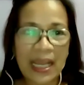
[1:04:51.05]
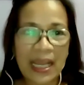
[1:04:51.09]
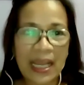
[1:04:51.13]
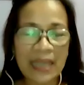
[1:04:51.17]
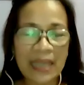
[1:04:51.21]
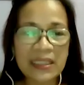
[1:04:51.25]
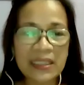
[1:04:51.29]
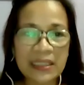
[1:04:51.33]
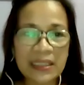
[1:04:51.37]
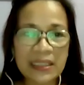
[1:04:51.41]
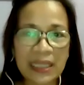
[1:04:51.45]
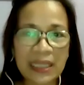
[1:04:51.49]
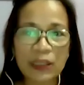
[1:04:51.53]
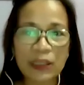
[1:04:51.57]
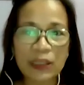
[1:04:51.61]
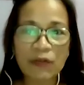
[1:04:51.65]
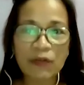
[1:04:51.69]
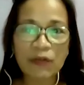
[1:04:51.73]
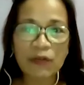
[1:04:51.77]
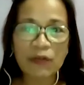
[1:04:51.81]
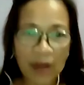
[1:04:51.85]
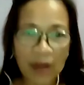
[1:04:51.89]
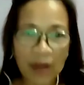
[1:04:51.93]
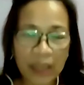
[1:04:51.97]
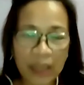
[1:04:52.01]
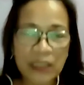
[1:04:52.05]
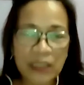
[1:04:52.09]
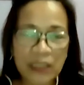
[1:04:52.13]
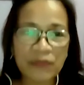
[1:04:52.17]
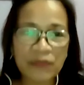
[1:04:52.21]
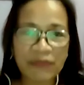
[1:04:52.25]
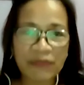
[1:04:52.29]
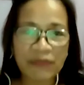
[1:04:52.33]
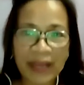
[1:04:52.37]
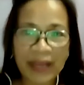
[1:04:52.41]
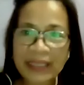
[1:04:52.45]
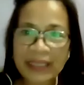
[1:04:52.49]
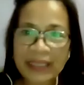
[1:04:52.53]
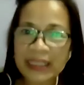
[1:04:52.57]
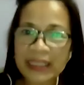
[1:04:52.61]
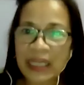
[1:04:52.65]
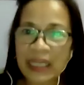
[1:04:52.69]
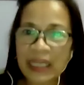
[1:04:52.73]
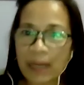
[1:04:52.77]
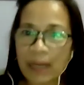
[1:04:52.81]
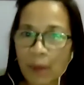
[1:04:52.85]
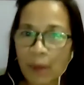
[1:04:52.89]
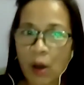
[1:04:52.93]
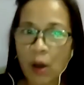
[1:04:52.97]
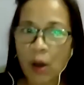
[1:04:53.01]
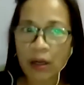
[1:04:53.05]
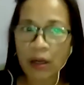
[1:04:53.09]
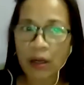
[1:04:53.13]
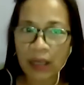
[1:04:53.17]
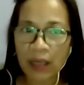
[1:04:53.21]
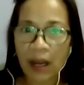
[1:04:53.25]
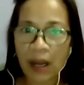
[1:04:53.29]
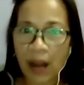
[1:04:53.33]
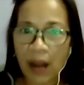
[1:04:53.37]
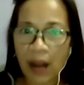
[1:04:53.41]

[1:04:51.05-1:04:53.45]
instead of us fighting among